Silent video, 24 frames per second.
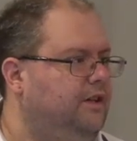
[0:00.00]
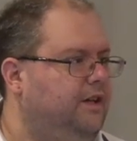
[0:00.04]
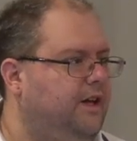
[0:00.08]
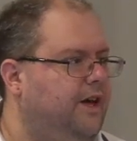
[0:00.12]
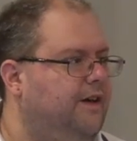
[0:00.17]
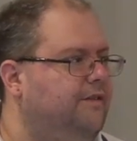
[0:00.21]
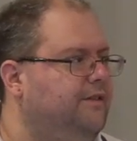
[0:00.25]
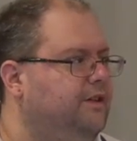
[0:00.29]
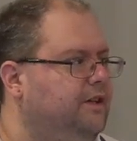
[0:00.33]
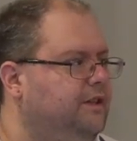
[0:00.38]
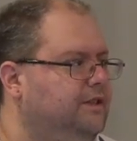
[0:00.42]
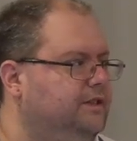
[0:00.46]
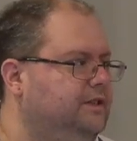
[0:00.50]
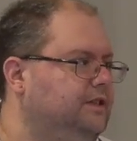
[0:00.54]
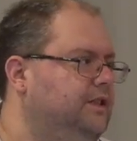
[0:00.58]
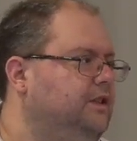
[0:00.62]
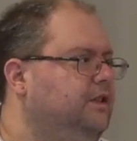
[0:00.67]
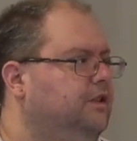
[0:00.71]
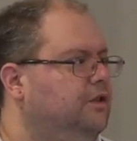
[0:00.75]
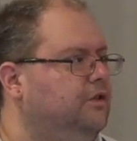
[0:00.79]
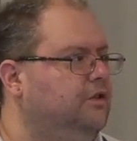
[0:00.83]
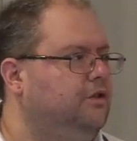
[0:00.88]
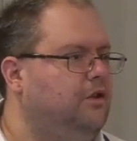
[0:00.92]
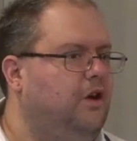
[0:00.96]
having a
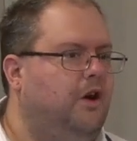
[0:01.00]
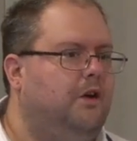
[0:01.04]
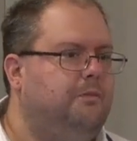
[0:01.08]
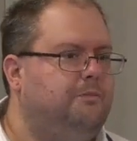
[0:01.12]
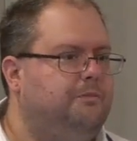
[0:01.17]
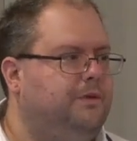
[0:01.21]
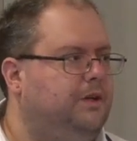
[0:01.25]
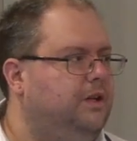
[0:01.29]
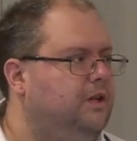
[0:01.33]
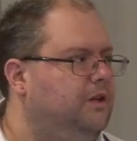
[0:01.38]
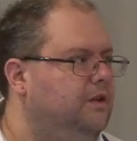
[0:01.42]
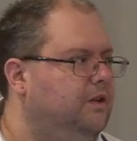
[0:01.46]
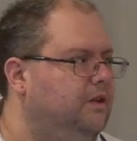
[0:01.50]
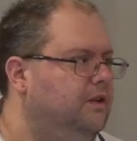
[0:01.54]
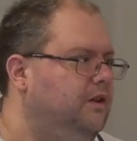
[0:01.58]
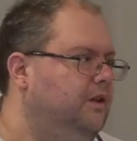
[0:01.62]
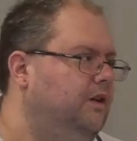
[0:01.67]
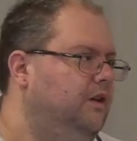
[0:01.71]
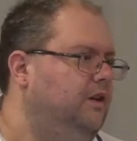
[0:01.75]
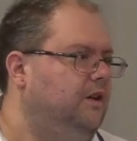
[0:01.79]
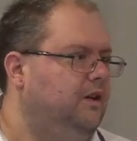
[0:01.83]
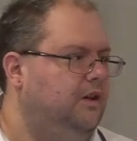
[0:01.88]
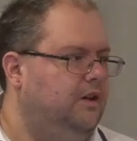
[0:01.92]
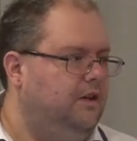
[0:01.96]
secure copy.
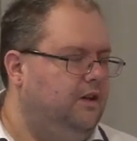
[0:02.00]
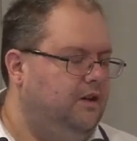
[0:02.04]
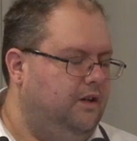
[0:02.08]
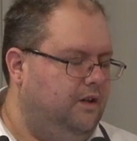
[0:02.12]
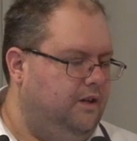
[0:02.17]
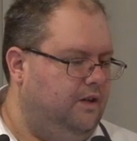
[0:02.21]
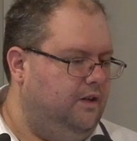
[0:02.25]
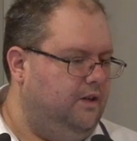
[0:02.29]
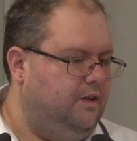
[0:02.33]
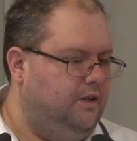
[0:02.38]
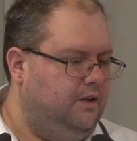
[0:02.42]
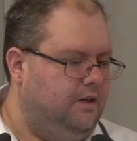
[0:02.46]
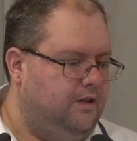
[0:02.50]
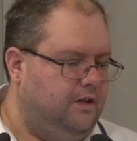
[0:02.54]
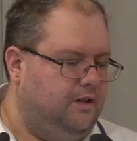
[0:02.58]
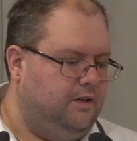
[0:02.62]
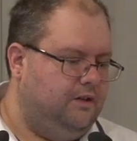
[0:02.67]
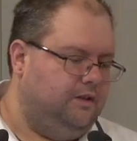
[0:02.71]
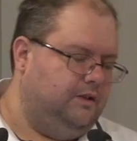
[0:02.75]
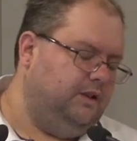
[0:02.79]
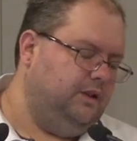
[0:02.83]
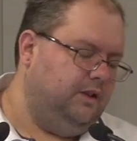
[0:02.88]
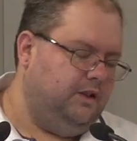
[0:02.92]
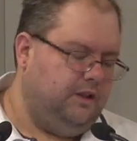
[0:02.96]
Uh,
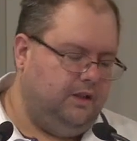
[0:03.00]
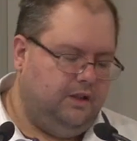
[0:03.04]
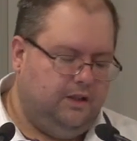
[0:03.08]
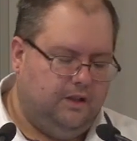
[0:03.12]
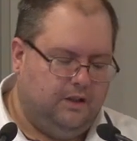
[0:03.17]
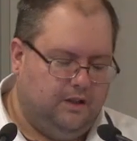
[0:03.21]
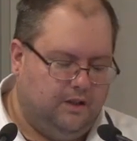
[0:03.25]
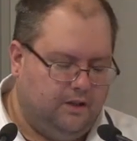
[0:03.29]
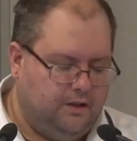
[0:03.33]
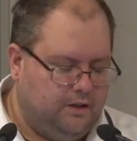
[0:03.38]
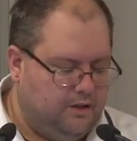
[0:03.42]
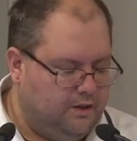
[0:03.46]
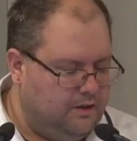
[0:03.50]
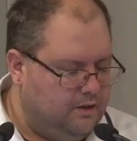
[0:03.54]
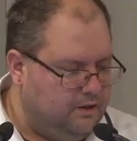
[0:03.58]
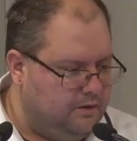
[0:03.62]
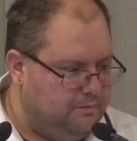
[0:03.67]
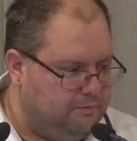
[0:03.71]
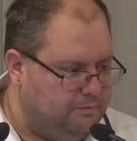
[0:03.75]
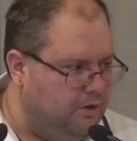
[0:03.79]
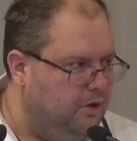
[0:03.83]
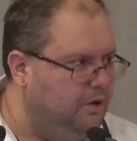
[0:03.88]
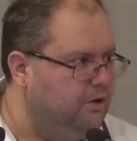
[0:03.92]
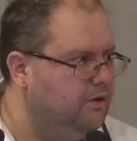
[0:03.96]
the uh,
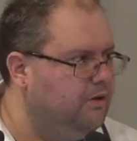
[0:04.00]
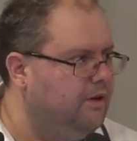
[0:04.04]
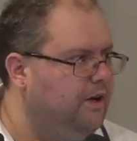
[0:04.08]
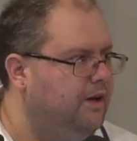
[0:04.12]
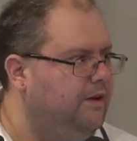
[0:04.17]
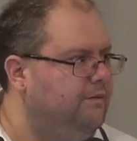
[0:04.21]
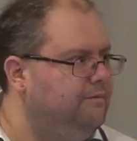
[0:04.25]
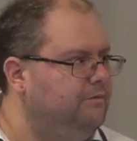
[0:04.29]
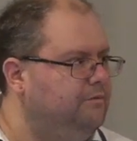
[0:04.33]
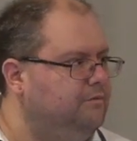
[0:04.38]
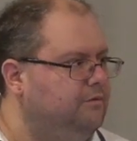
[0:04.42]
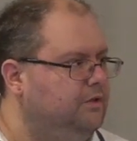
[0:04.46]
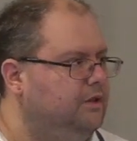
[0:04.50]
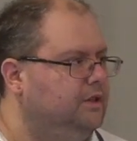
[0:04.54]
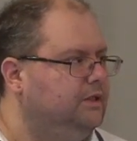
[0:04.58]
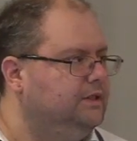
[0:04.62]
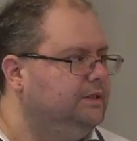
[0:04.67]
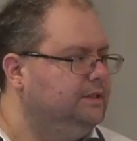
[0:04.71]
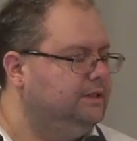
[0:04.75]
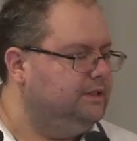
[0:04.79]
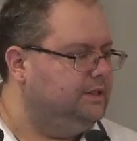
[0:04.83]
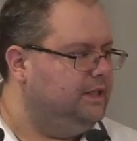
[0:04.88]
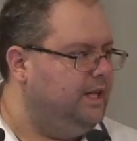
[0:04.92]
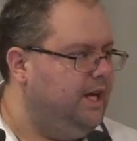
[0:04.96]
program
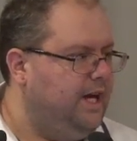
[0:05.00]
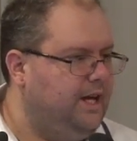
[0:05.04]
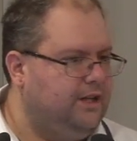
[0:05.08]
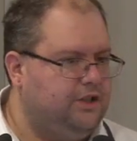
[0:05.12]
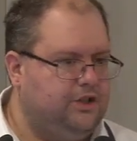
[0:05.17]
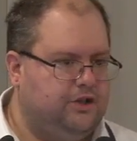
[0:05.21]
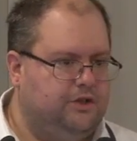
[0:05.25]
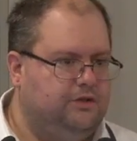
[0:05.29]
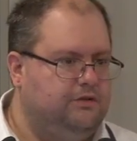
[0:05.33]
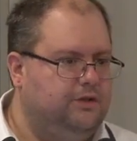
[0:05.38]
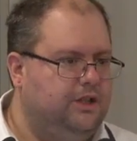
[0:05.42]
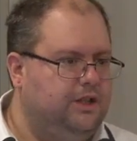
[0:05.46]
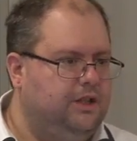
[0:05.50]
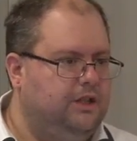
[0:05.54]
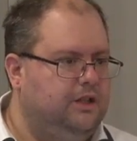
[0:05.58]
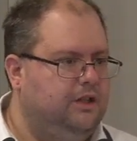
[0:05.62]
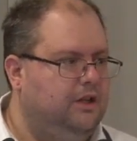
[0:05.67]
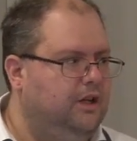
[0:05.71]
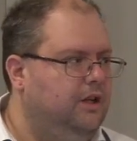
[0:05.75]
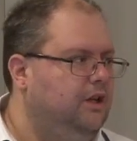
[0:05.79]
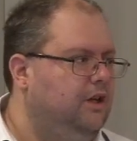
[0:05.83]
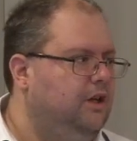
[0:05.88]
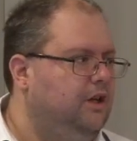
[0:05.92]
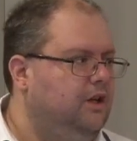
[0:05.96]
was actually
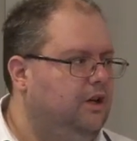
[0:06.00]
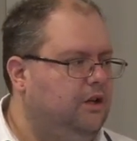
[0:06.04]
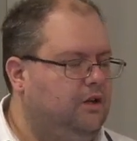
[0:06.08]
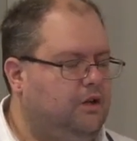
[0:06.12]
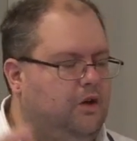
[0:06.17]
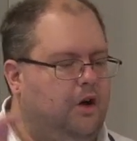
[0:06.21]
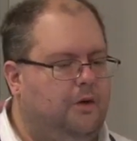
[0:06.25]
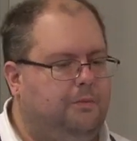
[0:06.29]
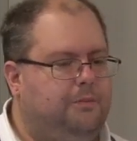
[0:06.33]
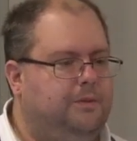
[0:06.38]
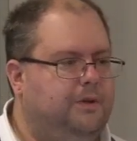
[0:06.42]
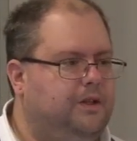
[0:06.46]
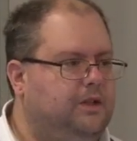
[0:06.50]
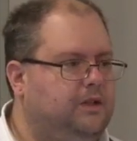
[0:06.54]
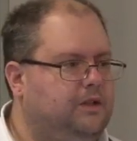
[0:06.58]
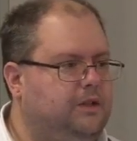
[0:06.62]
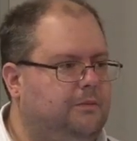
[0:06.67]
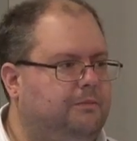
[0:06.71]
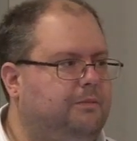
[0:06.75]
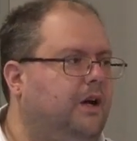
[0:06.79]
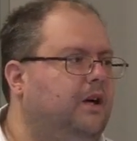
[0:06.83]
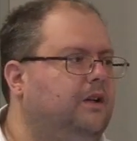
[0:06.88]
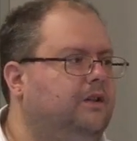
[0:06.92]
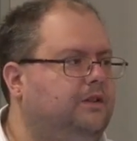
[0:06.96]
copying
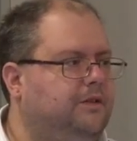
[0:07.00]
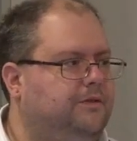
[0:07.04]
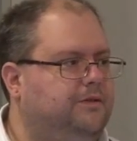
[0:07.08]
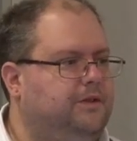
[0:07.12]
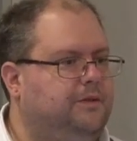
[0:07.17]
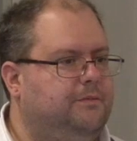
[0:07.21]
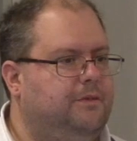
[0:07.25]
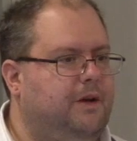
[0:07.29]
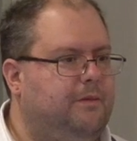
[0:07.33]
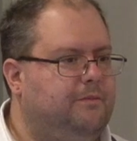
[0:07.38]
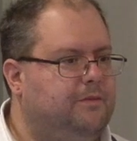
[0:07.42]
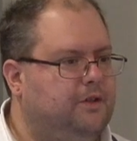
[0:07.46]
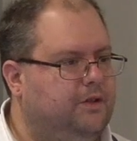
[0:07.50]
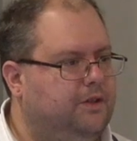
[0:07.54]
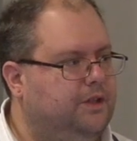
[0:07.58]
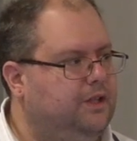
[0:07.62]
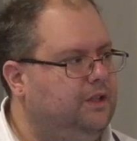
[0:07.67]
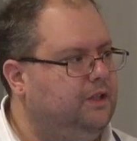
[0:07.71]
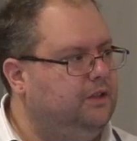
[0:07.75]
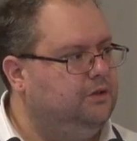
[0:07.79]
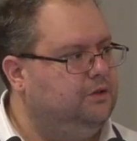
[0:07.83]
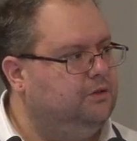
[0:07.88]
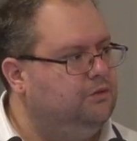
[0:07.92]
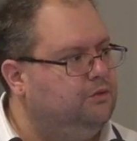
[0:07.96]
the part of the
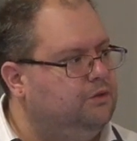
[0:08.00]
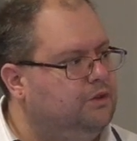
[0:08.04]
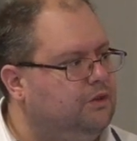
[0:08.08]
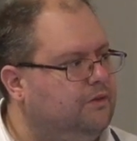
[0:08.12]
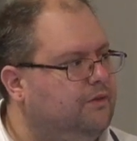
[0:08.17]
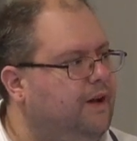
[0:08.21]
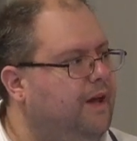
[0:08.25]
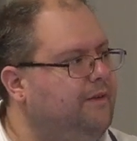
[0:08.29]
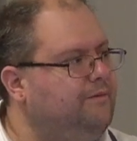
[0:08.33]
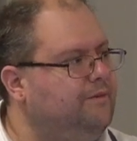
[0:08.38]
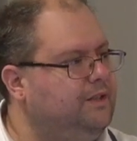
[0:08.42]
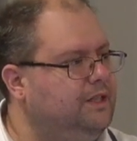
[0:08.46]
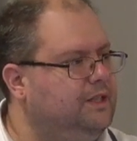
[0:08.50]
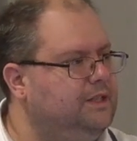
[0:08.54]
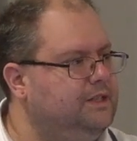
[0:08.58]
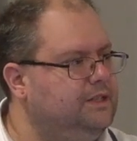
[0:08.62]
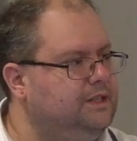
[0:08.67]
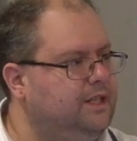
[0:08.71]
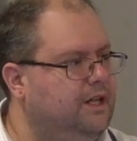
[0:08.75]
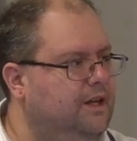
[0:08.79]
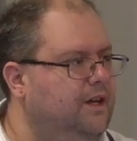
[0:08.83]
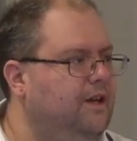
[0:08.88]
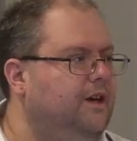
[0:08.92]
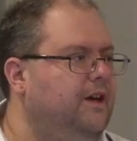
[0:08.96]
memory to the RAM
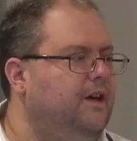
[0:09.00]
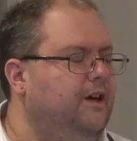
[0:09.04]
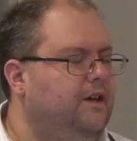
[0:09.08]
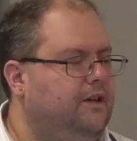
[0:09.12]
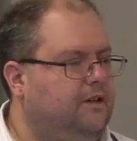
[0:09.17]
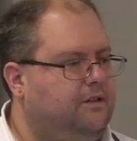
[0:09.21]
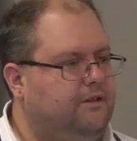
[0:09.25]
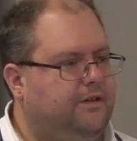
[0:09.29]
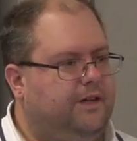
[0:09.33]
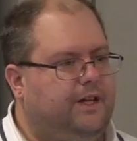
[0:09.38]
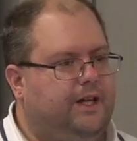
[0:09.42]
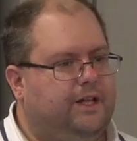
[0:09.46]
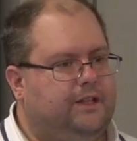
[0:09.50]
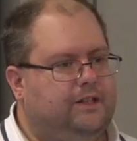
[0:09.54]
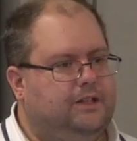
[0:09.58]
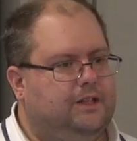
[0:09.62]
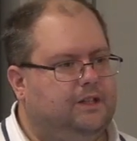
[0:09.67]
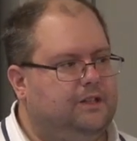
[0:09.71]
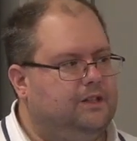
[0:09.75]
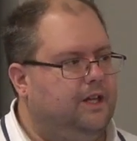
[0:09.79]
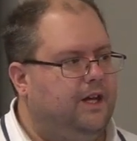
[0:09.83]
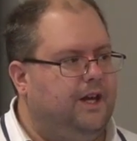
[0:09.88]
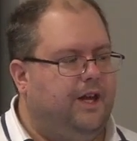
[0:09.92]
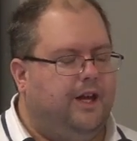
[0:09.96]
disk,
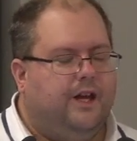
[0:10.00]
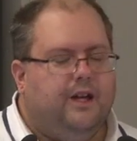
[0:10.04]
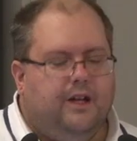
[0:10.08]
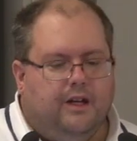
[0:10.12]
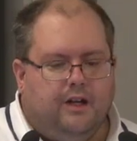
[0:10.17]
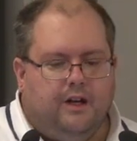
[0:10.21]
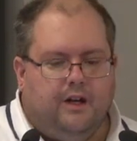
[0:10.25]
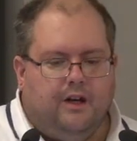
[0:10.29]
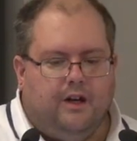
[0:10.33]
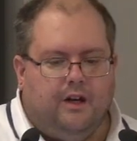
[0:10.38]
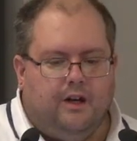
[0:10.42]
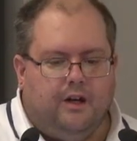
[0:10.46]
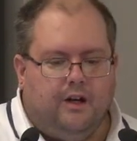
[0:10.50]
created a